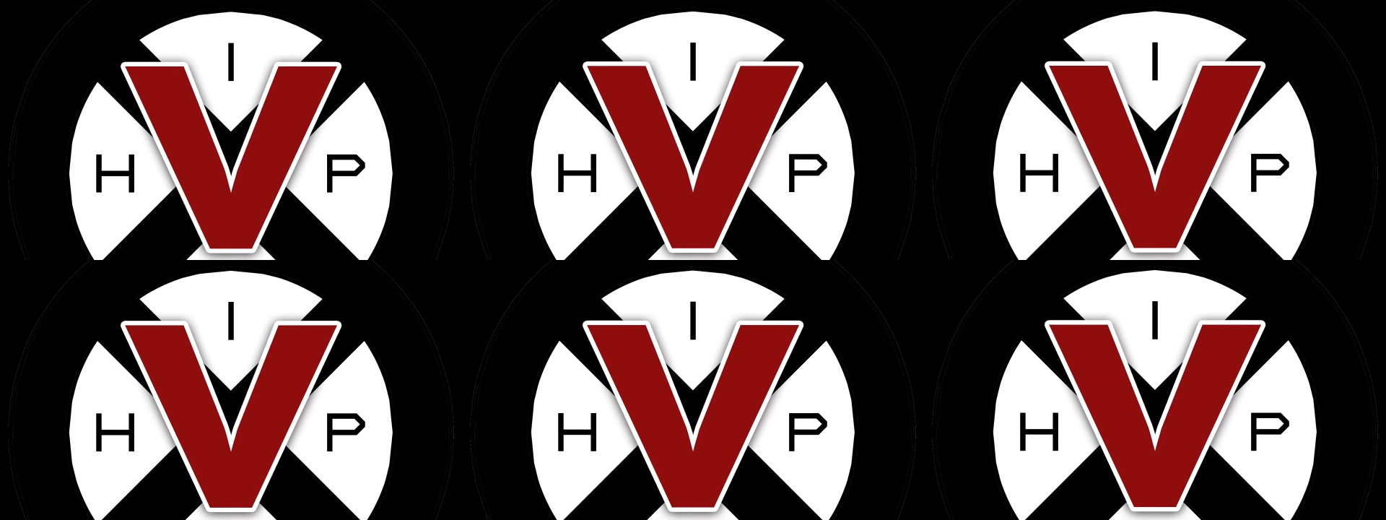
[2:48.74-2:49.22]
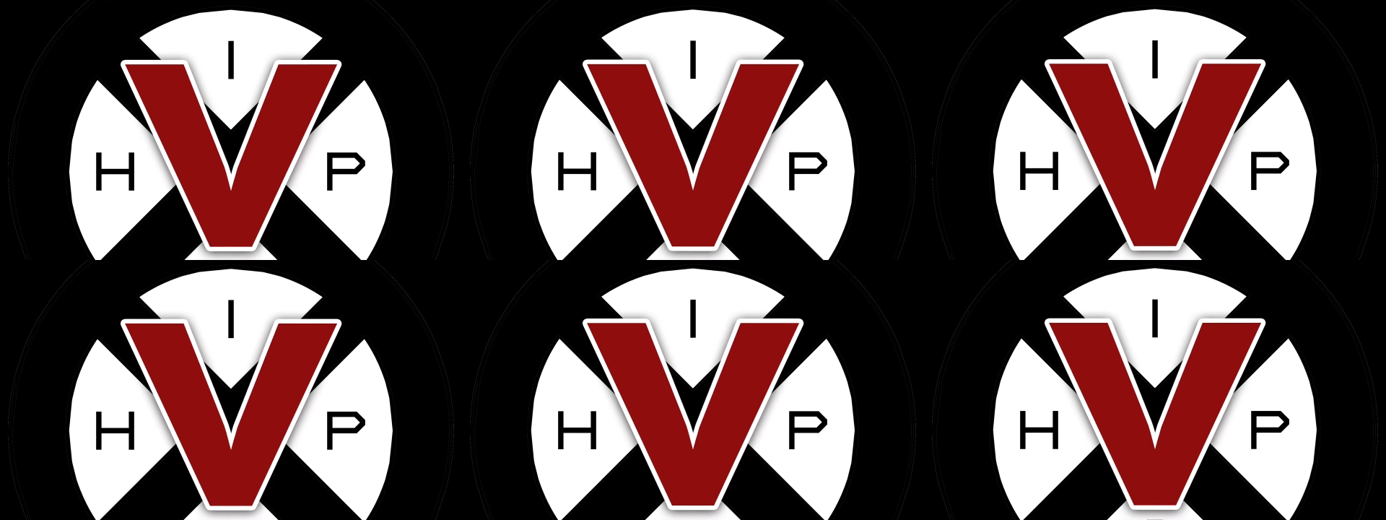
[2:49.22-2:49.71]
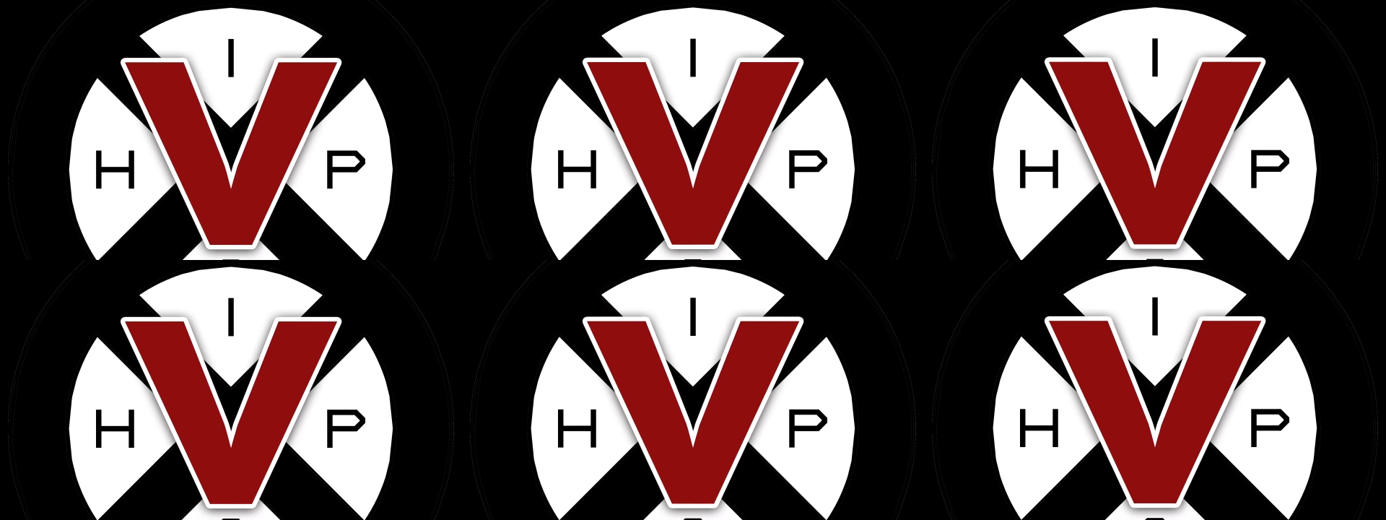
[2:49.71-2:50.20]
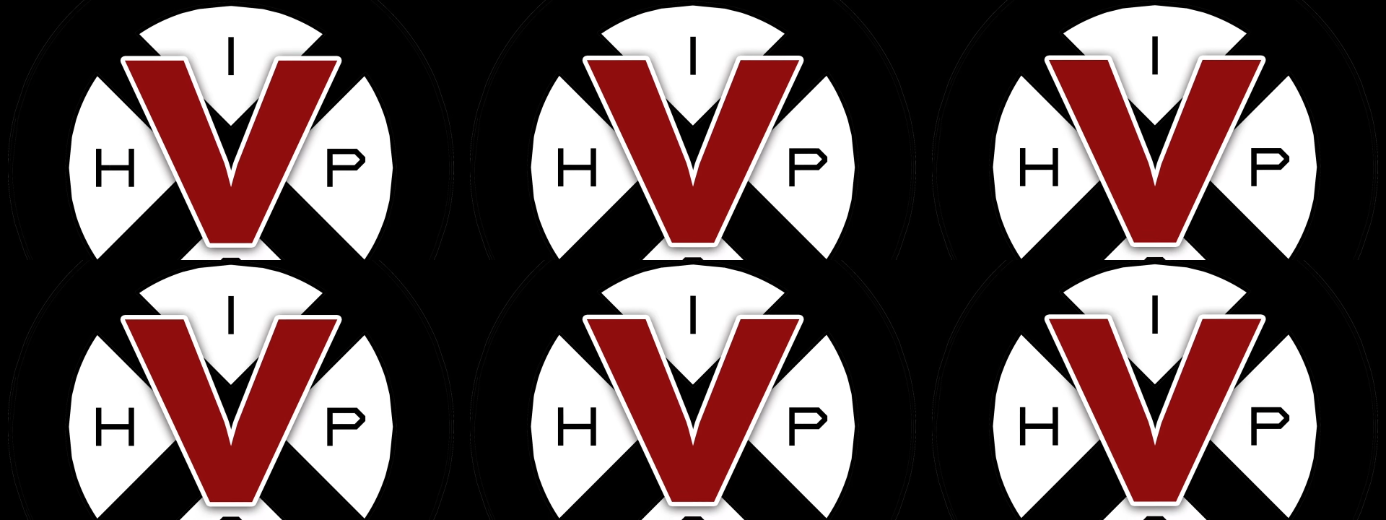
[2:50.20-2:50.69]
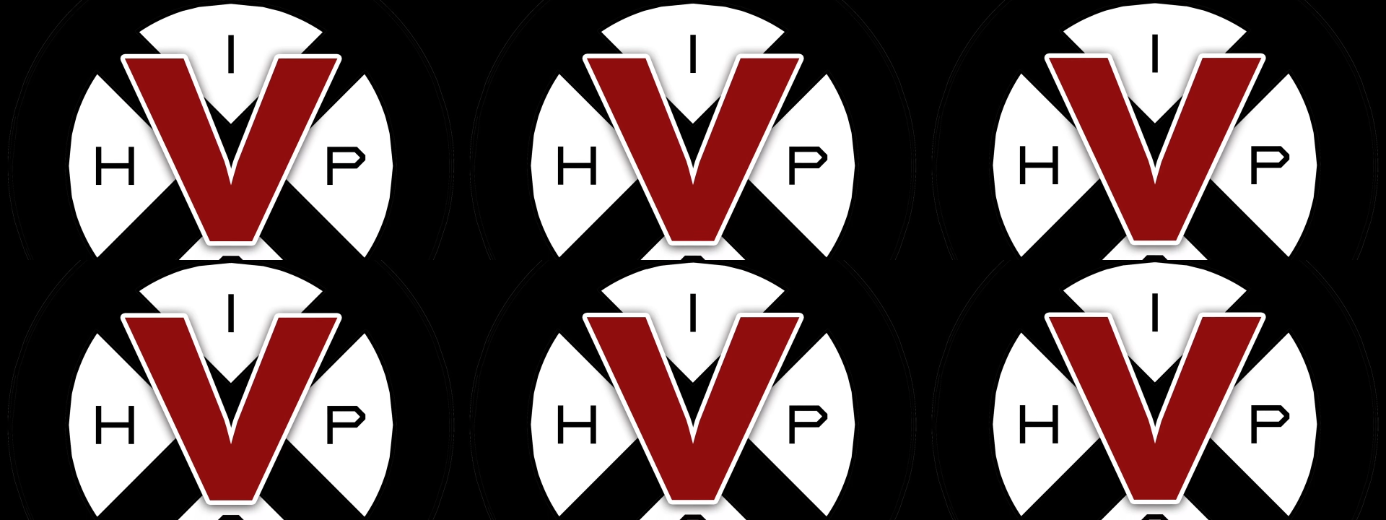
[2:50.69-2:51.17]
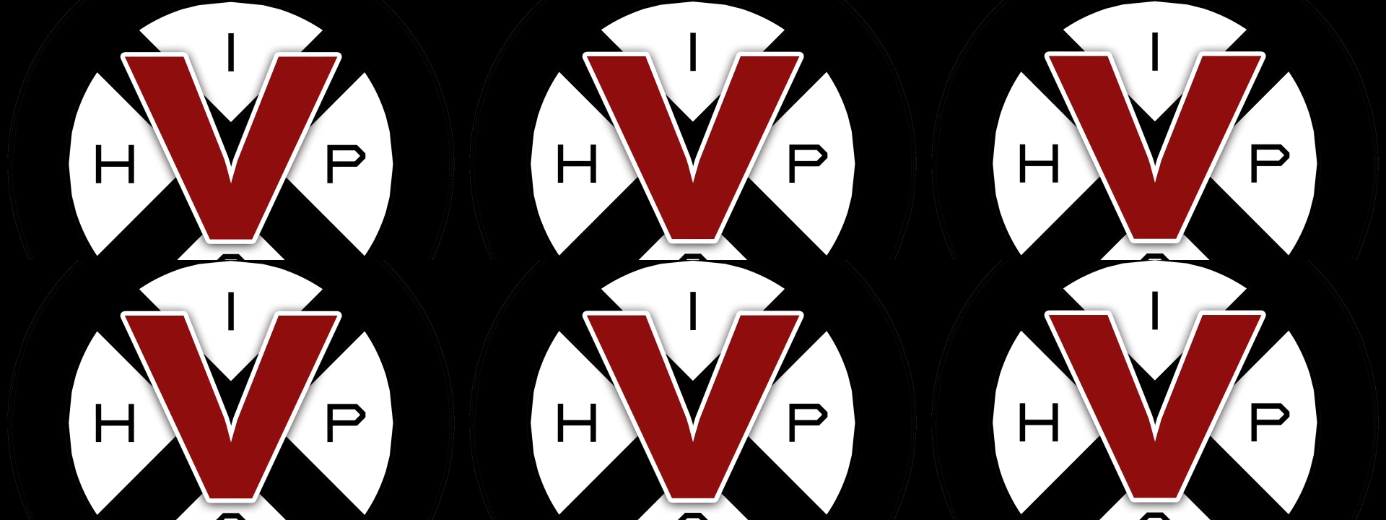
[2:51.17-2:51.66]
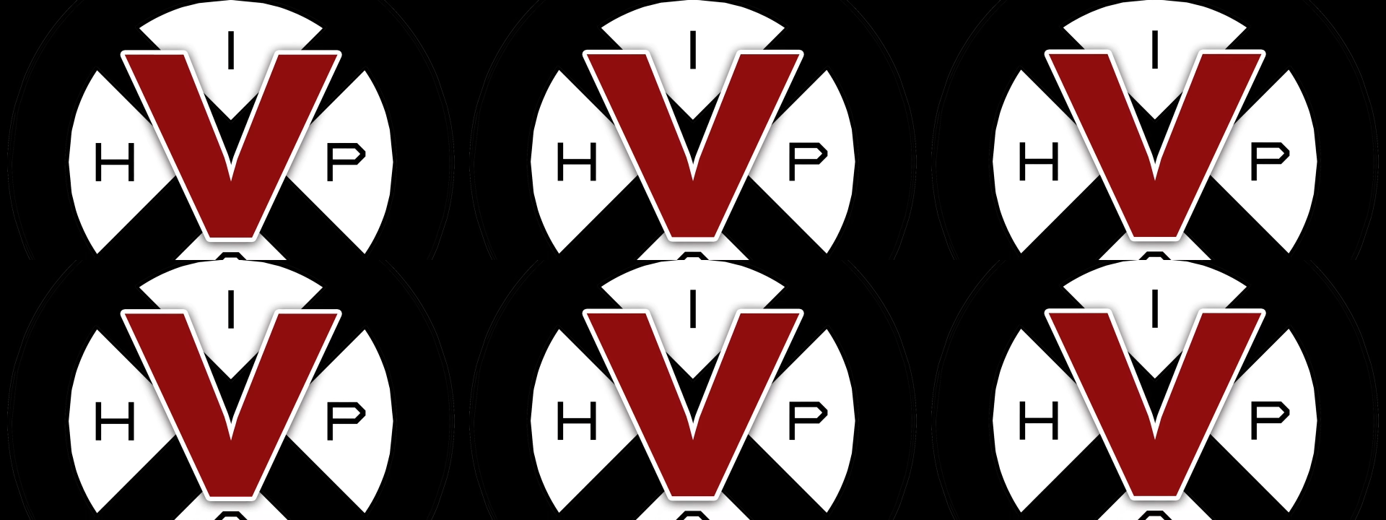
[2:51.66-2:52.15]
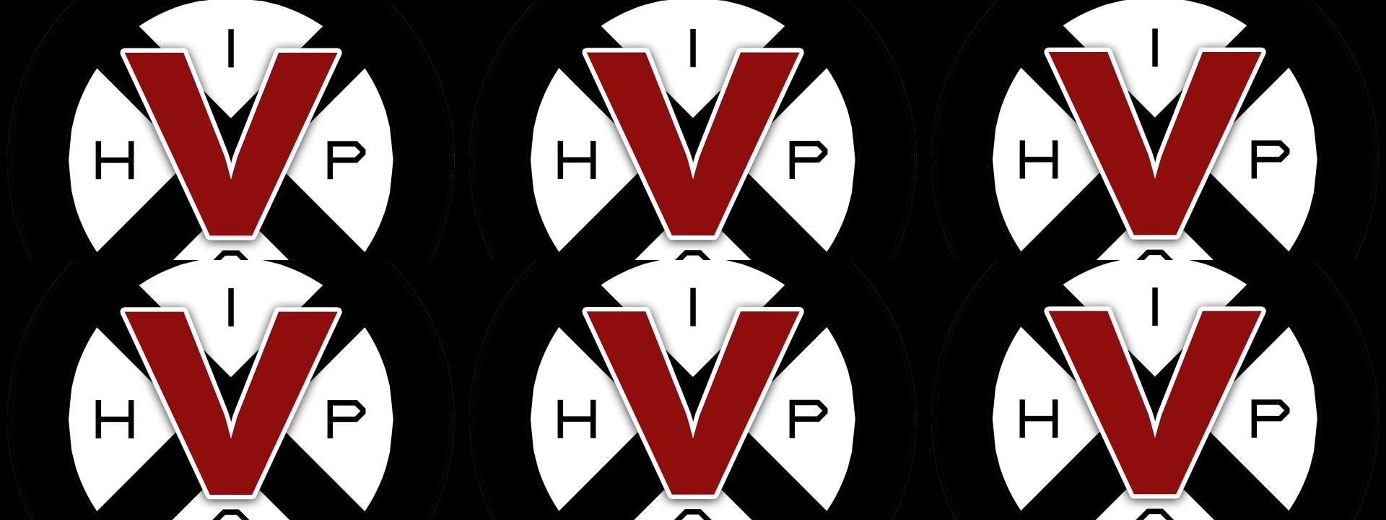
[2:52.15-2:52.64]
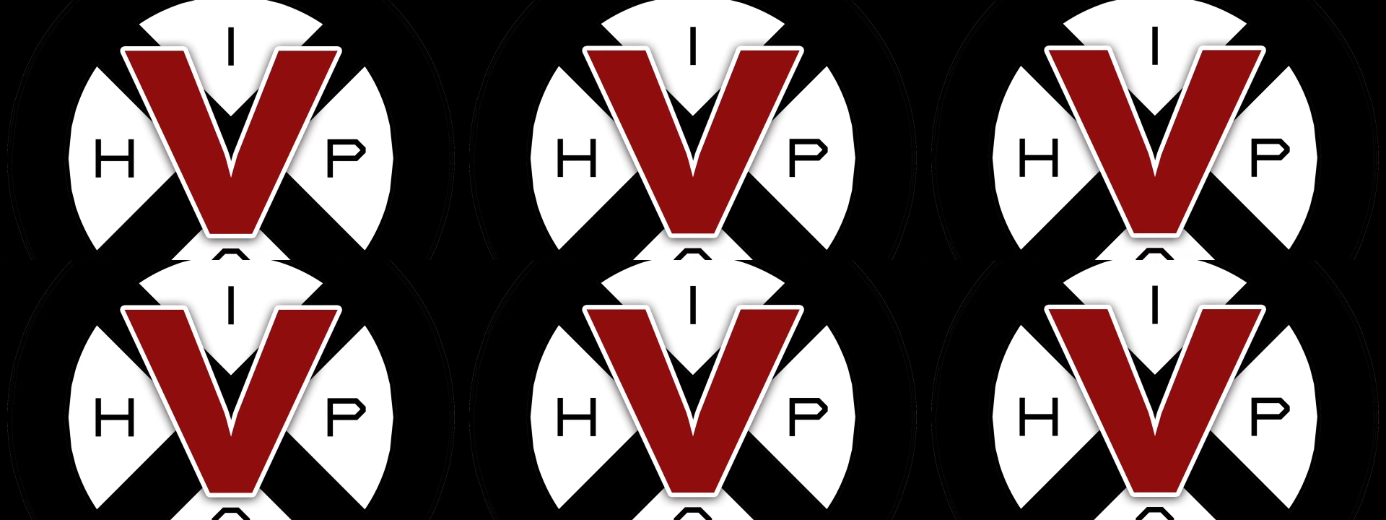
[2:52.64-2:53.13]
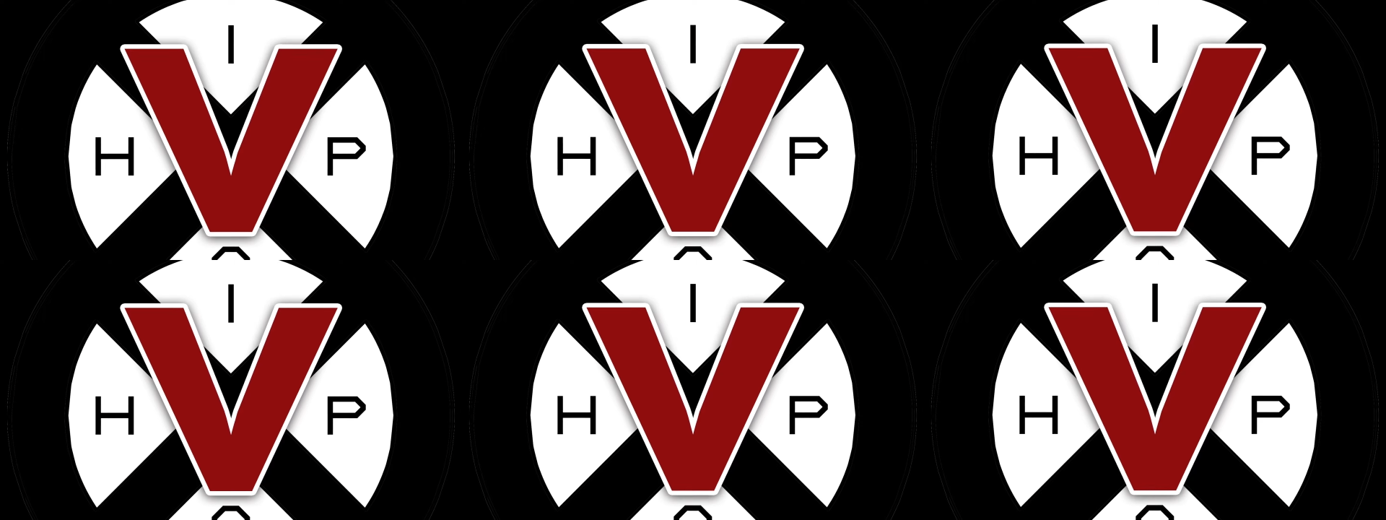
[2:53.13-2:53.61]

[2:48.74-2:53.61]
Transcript: No face is visible, so there are no lips to read.